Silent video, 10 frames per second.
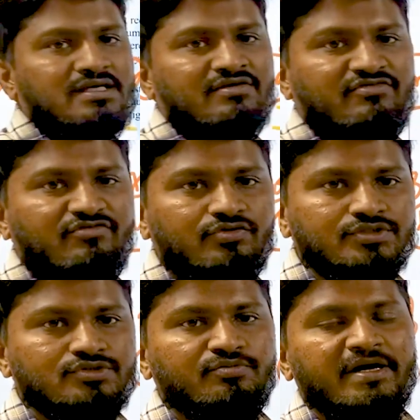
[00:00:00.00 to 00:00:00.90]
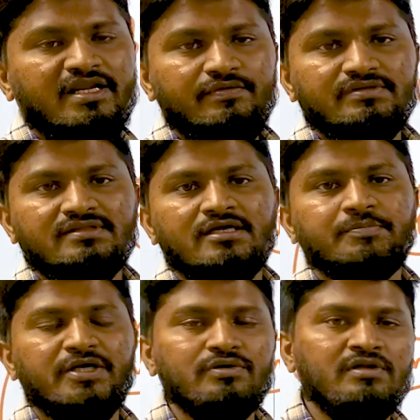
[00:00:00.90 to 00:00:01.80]
are forced to marry within that
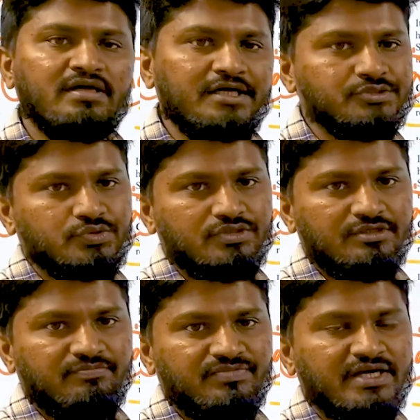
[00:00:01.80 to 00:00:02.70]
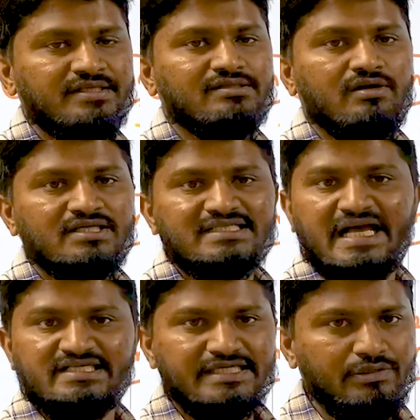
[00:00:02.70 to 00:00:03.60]
particular caste only. That is called as
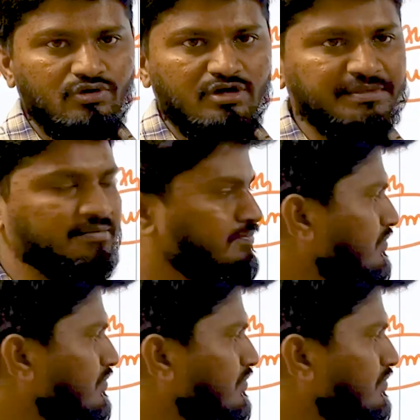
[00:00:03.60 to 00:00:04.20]
caste endogamy.